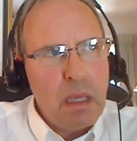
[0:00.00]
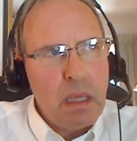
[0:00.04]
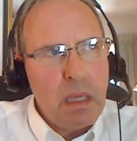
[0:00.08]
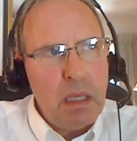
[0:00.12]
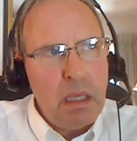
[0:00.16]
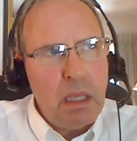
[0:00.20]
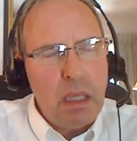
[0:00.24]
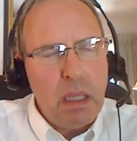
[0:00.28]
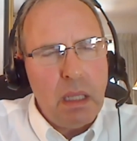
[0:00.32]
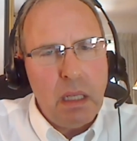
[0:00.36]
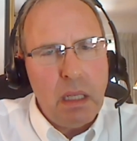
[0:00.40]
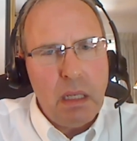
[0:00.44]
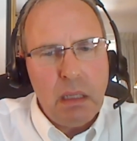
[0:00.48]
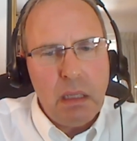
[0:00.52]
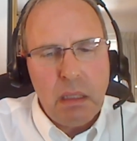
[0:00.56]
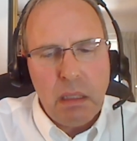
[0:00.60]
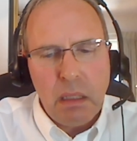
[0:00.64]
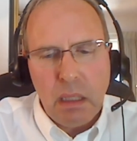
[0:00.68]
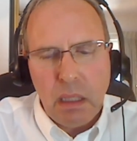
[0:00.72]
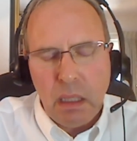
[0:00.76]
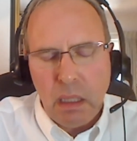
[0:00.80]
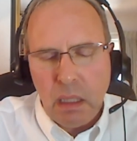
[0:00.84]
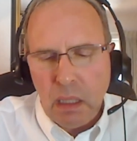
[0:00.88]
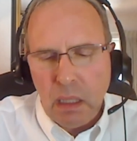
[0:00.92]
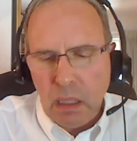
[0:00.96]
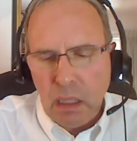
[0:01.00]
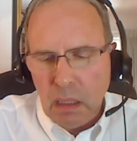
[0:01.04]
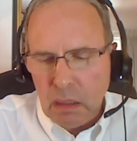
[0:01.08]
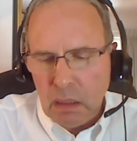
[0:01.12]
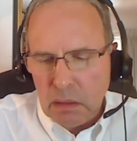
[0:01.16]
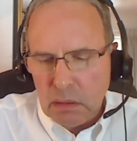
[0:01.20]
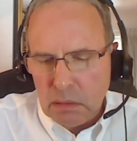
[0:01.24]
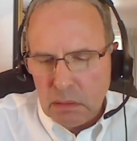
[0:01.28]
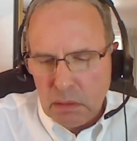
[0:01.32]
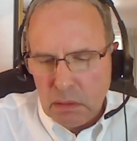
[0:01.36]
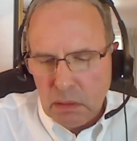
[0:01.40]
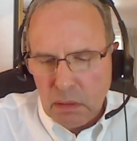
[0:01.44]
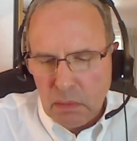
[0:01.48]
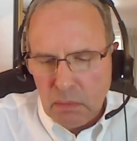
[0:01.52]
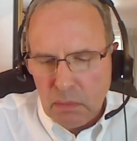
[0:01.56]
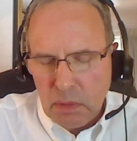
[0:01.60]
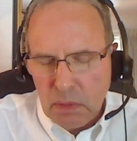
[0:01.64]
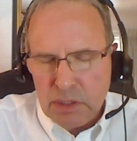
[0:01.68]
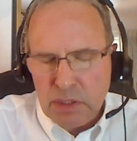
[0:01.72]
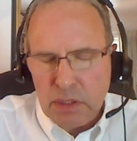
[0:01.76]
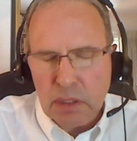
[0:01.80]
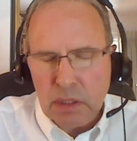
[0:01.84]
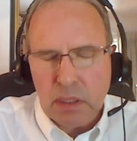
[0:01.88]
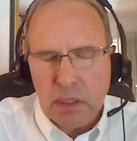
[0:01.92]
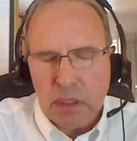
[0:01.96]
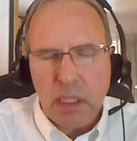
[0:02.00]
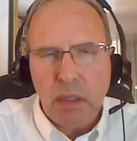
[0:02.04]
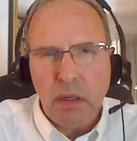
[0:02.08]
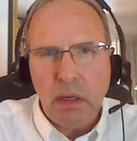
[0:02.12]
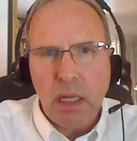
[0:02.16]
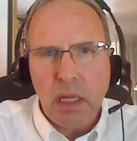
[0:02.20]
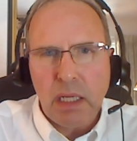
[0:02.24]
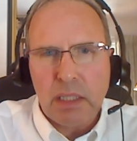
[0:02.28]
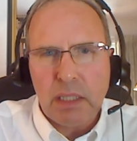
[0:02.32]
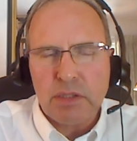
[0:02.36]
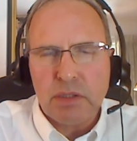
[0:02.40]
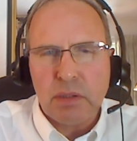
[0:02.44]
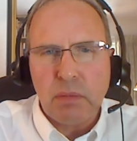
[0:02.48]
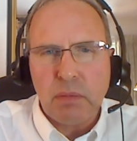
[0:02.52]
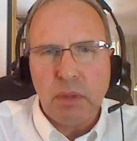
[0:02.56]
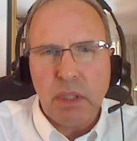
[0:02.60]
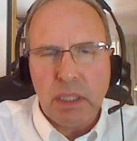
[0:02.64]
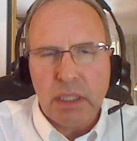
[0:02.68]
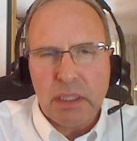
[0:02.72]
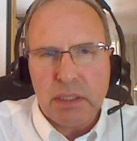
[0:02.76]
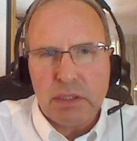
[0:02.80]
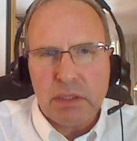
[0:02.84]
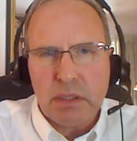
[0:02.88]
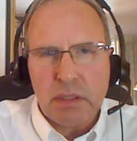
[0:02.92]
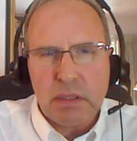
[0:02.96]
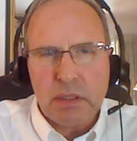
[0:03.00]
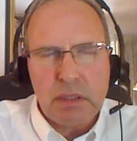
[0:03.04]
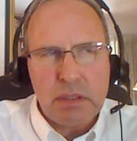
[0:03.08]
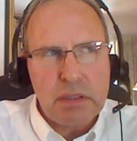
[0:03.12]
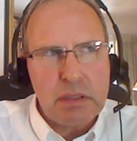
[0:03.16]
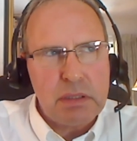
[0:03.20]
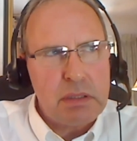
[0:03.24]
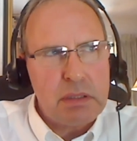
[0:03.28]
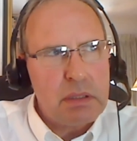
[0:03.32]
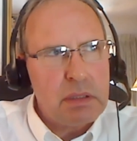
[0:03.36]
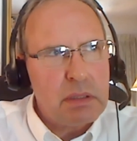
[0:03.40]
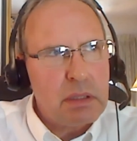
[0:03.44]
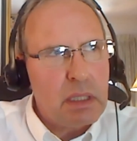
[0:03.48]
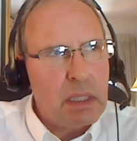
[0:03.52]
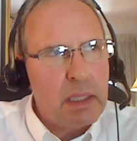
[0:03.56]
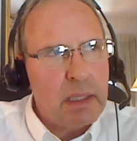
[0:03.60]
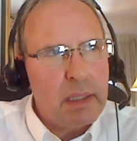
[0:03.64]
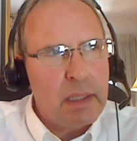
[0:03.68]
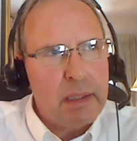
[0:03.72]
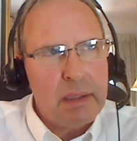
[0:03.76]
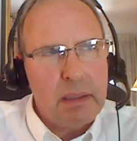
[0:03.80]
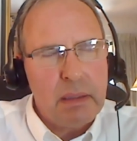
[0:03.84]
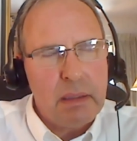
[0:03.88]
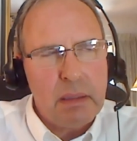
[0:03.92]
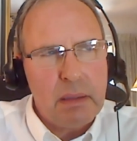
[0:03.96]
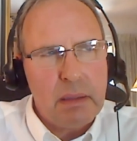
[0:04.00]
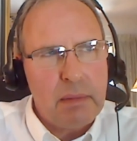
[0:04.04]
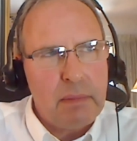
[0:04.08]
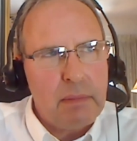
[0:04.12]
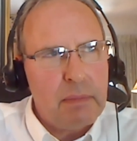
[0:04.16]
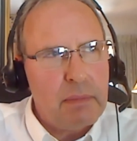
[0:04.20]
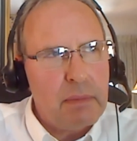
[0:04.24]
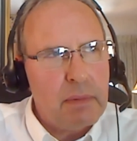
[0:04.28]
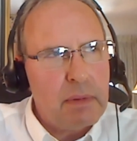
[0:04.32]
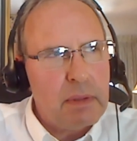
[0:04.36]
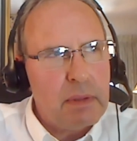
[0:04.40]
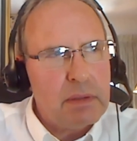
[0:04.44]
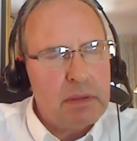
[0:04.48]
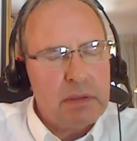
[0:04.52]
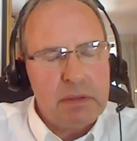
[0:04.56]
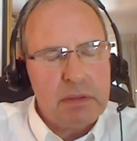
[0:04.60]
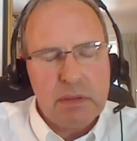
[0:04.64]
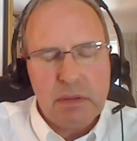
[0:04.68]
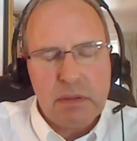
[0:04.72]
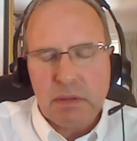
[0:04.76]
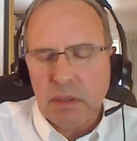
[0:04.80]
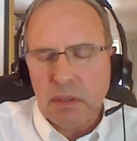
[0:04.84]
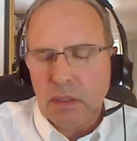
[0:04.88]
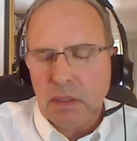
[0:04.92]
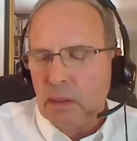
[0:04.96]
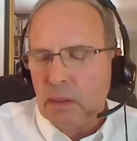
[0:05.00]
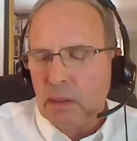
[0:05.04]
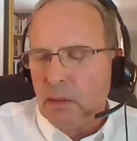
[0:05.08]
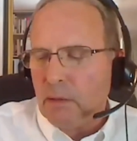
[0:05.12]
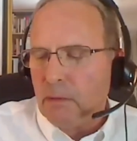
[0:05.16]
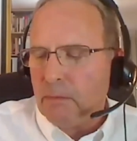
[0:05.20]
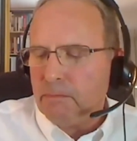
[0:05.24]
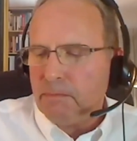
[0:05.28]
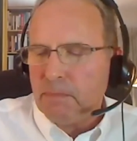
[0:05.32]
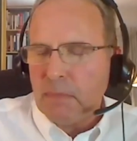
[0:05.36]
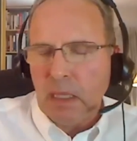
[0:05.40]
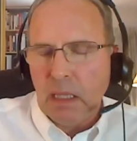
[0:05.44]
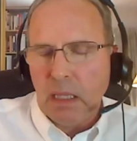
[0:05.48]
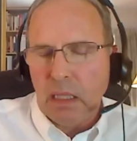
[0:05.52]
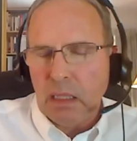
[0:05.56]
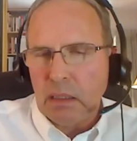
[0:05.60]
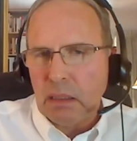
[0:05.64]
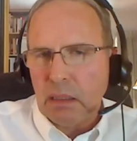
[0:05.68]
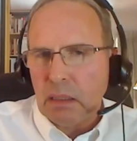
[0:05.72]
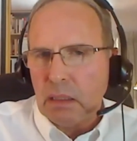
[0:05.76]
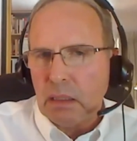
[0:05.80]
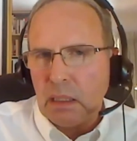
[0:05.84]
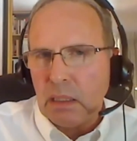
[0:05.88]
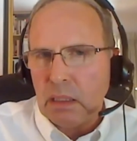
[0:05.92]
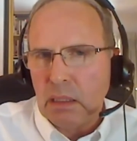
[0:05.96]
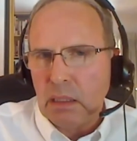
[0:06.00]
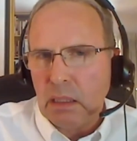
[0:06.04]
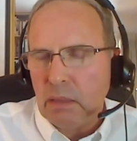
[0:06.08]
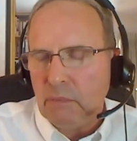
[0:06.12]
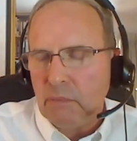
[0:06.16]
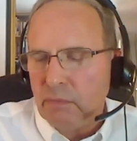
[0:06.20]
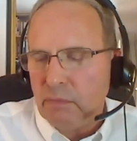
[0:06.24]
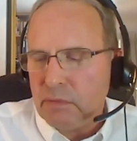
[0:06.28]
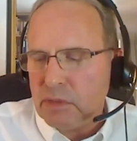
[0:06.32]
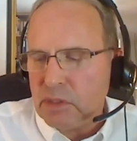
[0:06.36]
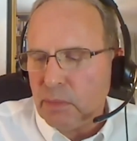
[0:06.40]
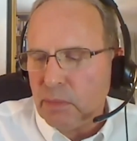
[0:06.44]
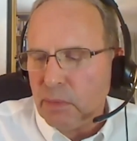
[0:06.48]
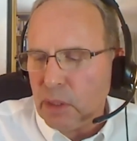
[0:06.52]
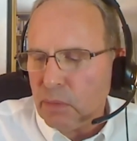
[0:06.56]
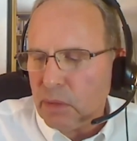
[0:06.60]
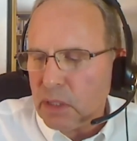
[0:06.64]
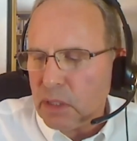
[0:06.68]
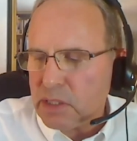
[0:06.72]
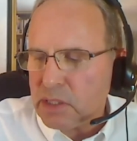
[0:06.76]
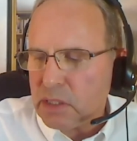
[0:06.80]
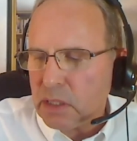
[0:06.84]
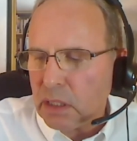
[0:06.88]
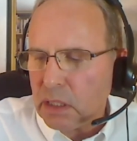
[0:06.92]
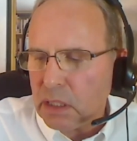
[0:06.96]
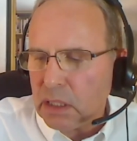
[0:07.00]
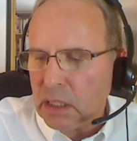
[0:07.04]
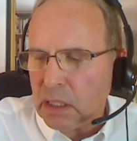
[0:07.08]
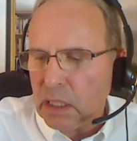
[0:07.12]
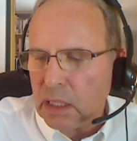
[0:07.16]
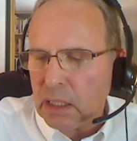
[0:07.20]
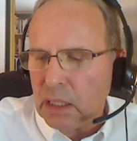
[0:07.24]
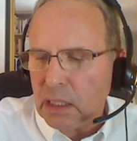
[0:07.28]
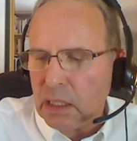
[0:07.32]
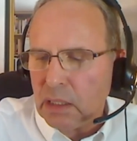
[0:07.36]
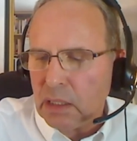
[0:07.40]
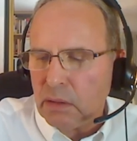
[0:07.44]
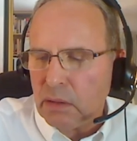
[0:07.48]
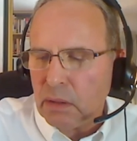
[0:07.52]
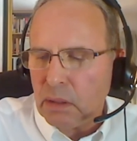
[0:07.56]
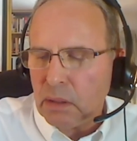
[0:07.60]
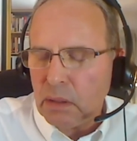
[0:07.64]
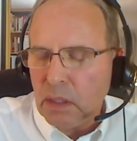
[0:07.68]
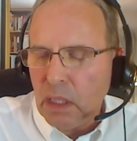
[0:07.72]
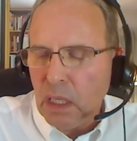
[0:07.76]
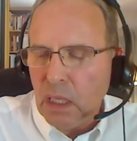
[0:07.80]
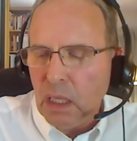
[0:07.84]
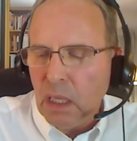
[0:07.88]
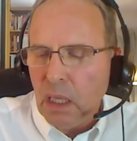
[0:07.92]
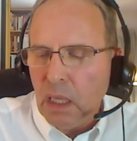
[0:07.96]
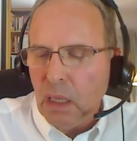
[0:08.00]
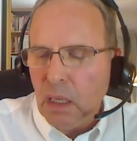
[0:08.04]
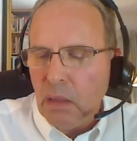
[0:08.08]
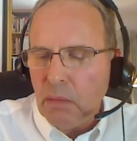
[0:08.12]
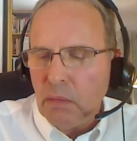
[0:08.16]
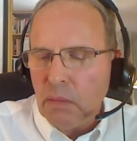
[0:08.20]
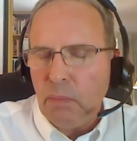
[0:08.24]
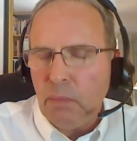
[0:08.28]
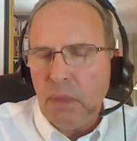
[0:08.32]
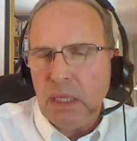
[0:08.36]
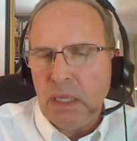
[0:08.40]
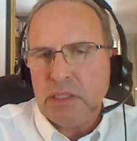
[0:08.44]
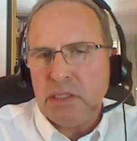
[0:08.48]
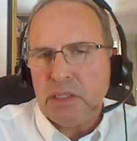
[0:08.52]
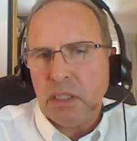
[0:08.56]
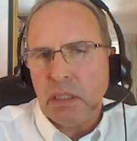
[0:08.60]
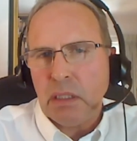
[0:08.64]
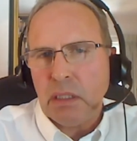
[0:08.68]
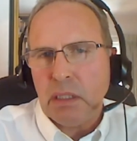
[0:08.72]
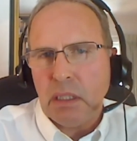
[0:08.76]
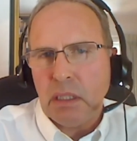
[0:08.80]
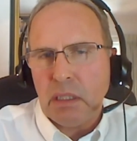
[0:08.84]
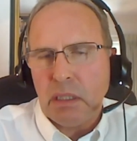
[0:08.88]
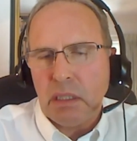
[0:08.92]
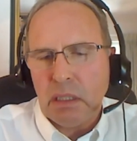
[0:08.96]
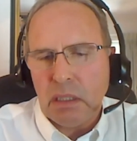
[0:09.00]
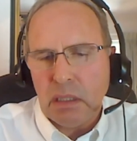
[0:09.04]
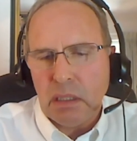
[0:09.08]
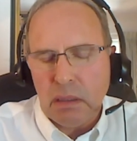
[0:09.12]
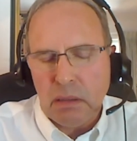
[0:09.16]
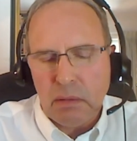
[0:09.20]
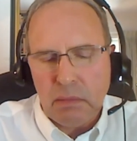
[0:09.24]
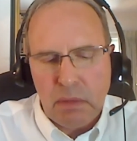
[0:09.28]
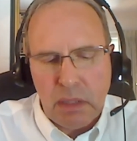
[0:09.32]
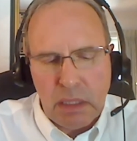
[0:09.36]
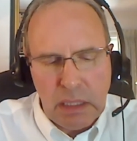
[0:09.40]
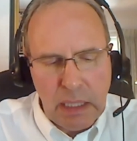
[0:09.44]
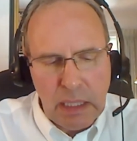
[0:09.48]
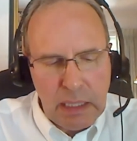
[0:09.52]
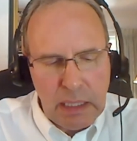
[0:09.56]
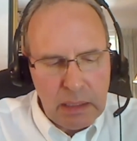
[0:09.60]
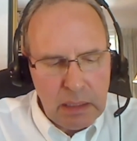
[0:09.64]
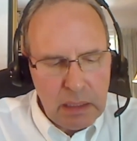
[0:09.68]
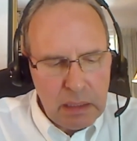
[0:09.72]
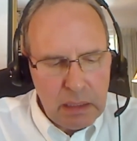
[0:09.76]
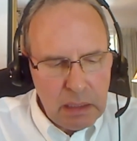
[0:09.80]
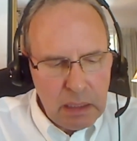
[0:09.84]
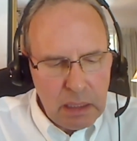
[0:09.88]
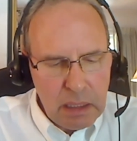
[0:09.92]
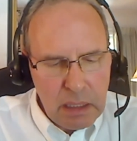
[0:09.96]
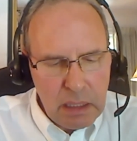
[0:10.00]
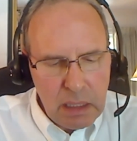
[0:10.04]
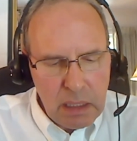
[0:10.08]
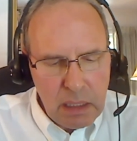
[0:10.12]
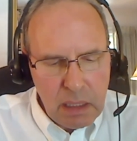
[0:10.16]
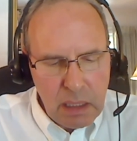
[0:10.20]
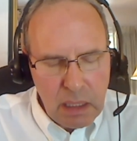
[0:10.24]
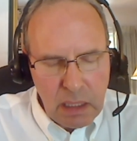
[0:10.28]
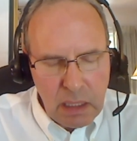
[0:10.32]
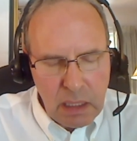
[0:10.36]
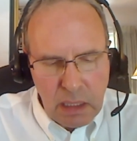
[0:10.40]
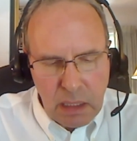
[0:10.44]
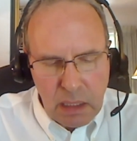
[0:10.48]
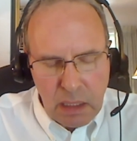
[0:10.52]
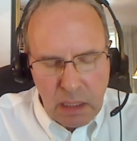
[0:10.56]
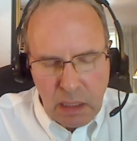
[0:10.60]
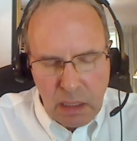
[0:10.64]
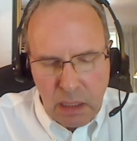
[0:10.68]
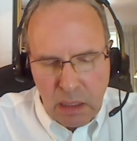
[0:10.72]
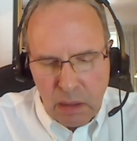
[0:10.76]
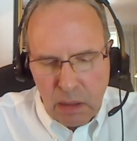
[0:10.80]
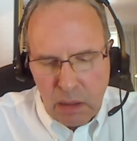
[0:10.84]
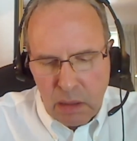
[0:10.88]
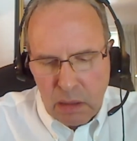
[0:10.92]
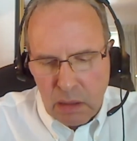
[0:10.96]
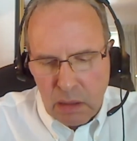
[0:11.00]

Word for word: in uh, Russian international relations. Uh, um, somebody wants the link, I can get it to you. But basically, the the the